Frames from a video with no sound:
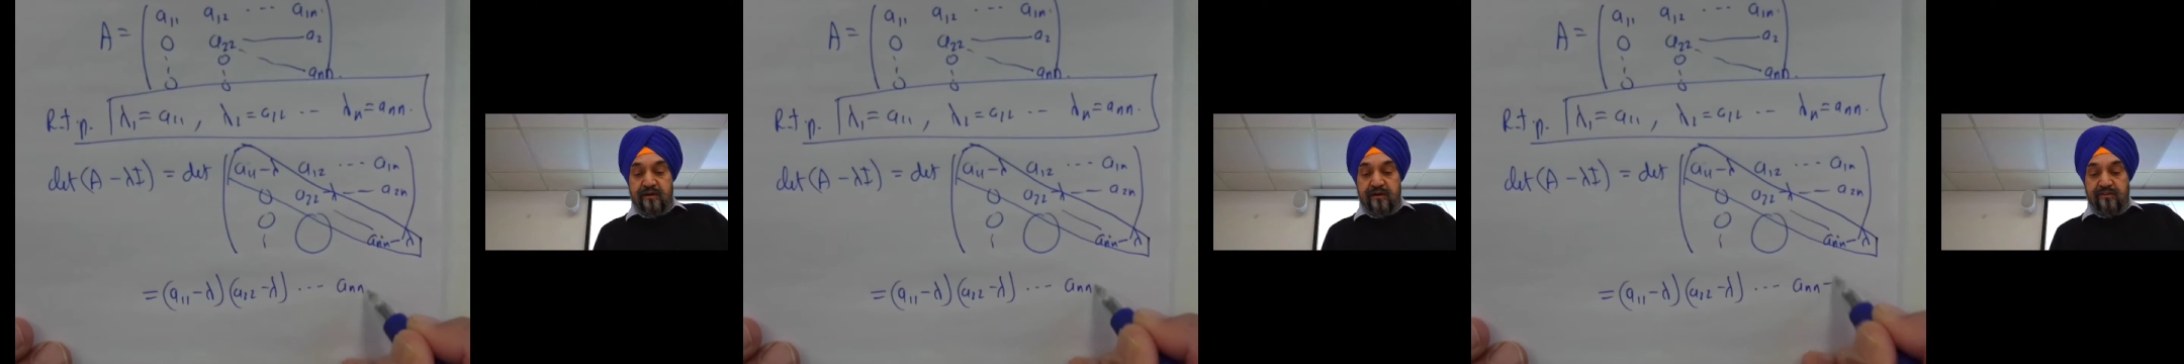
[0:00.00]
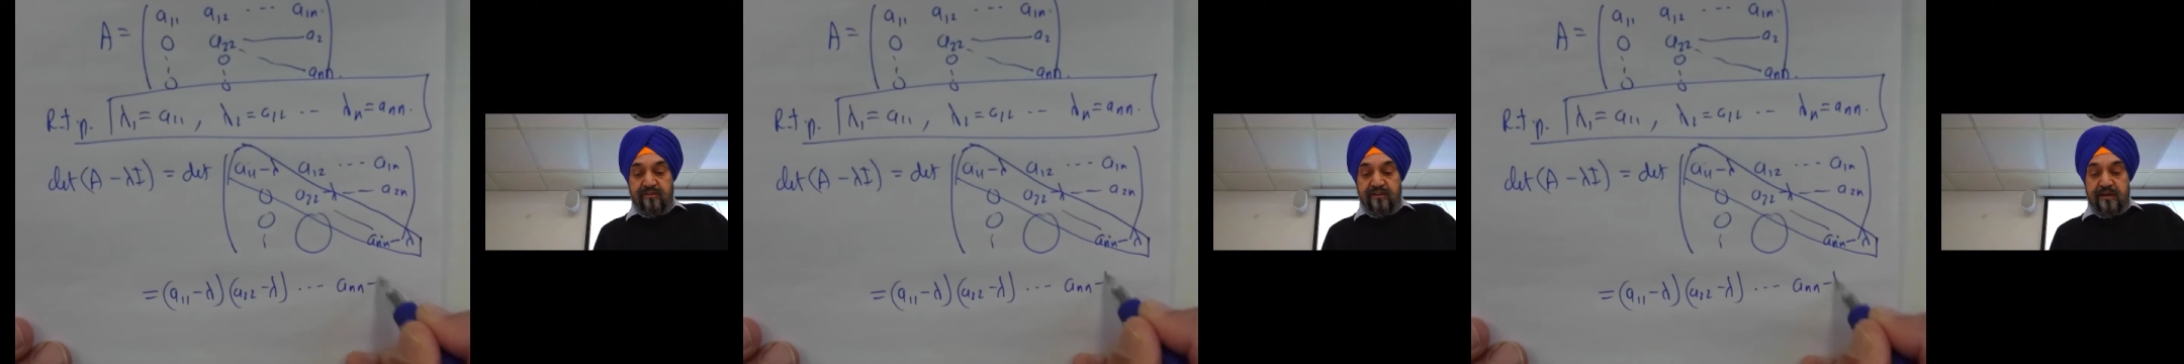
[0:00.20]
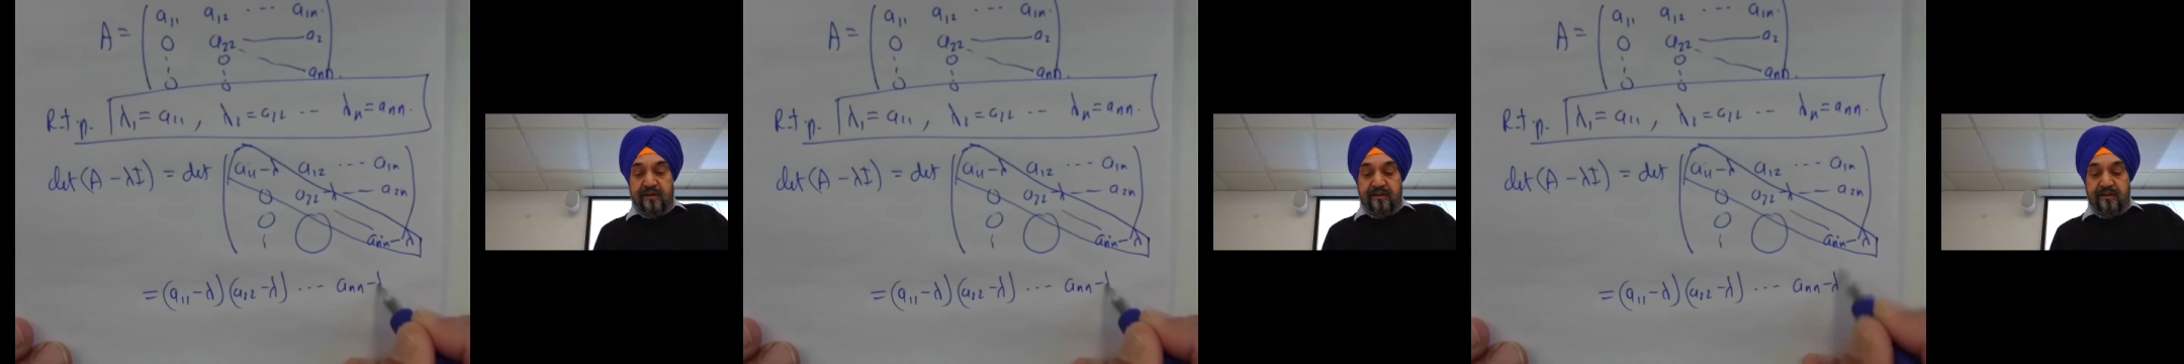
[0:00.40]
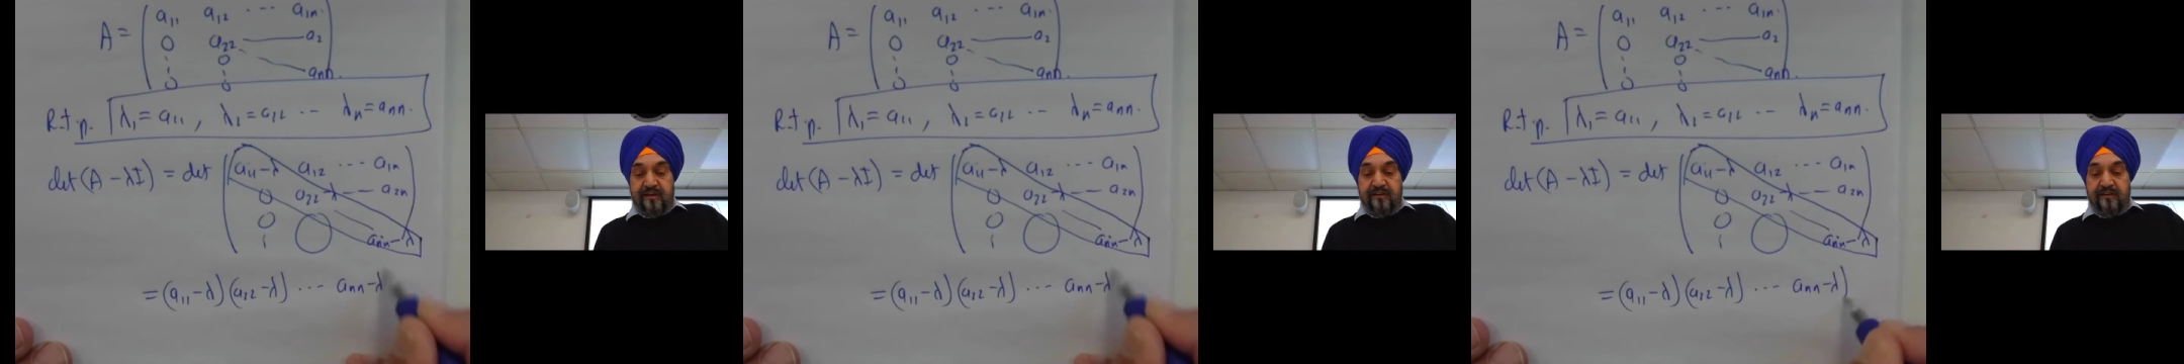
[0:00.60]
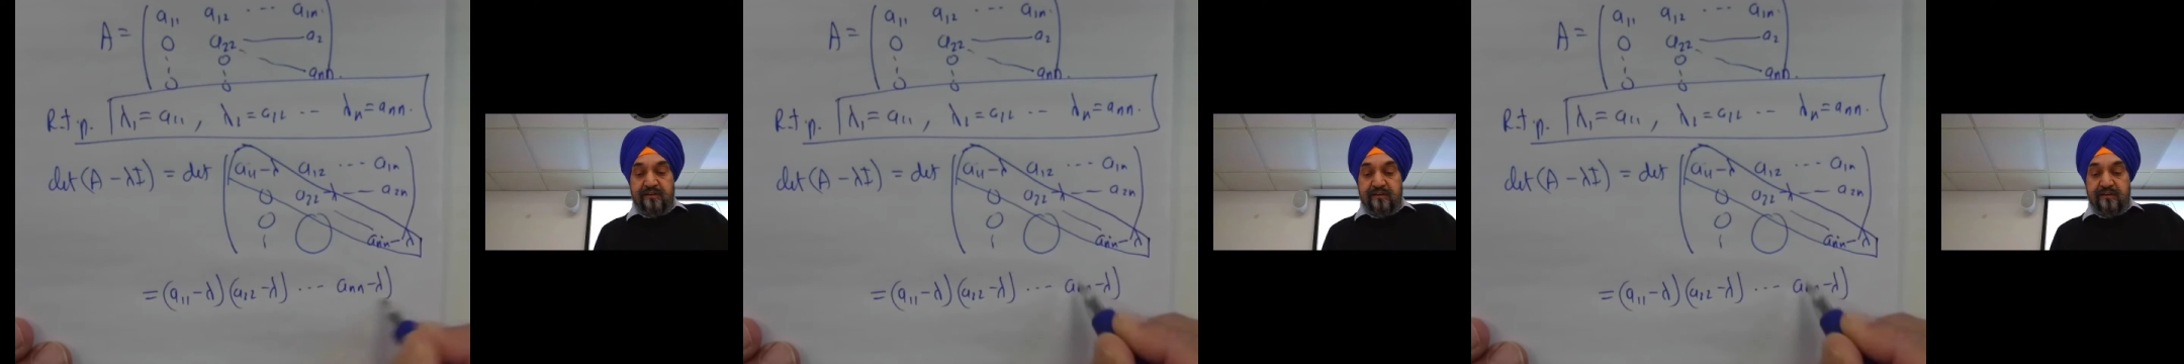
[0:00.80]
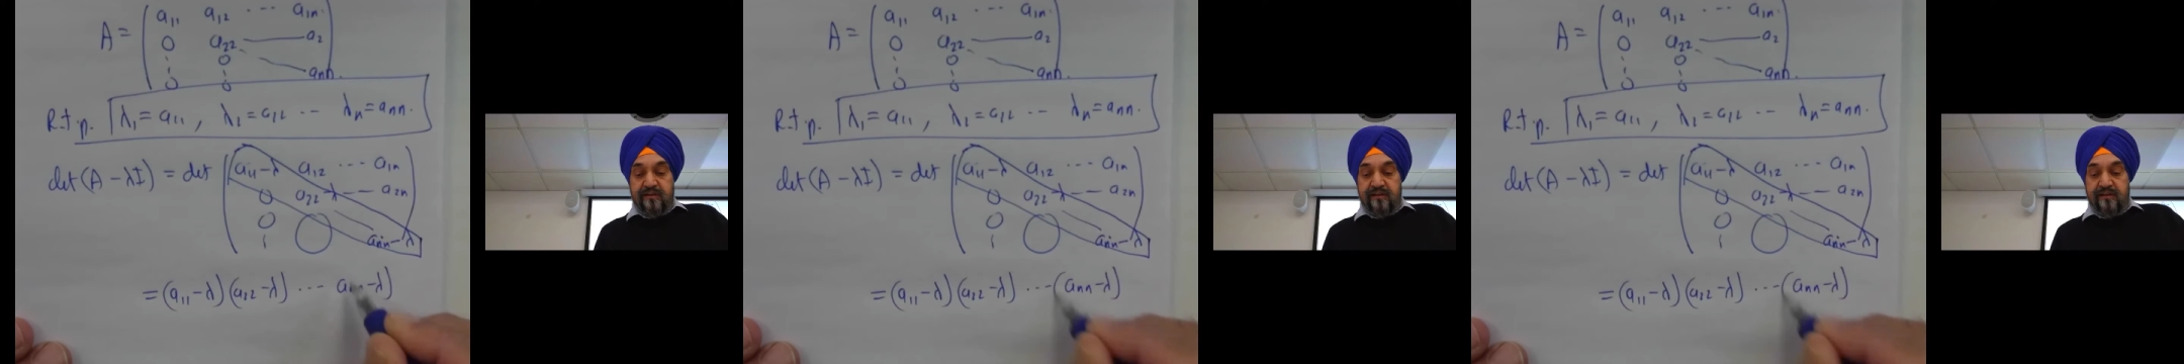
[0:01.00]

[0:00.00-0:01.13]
minus lambda,